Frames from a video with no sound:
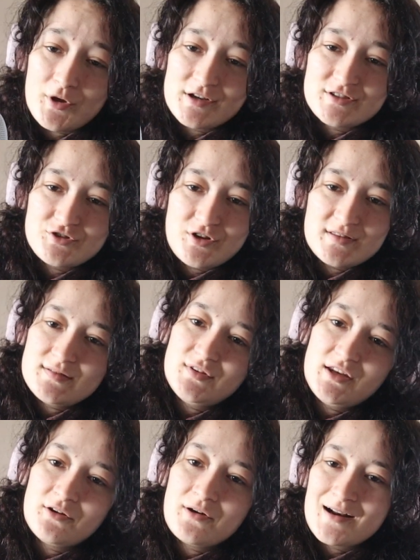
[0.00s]
you guys enjoyed this
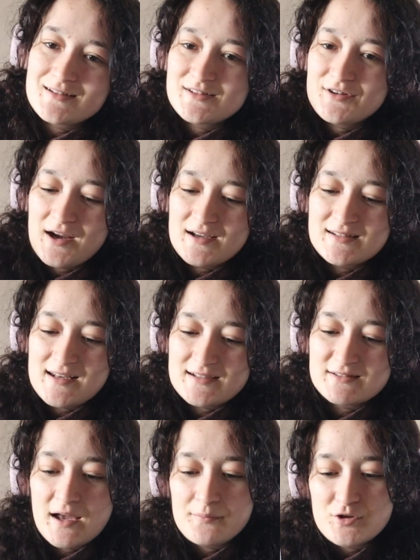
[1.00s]
video, and I'll see you guys the
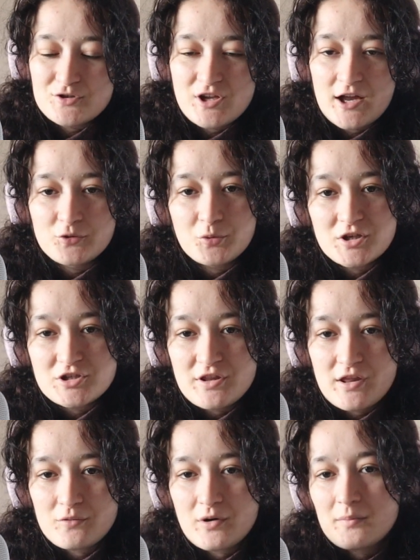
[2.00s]
next time you decide to watch
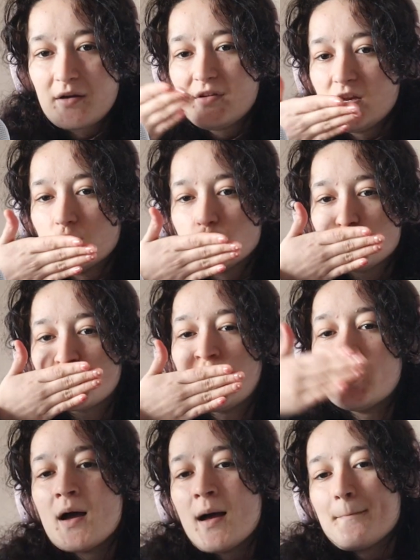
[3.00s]
another one of my videos.
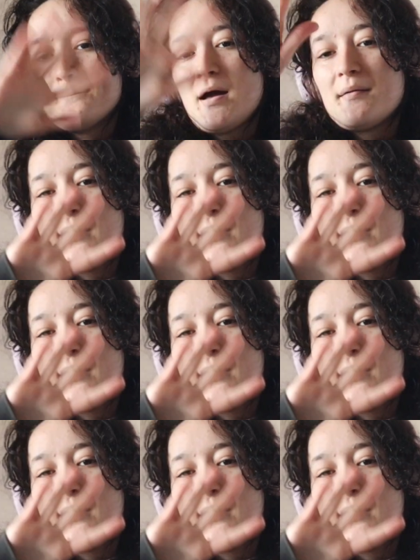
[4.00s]
Bye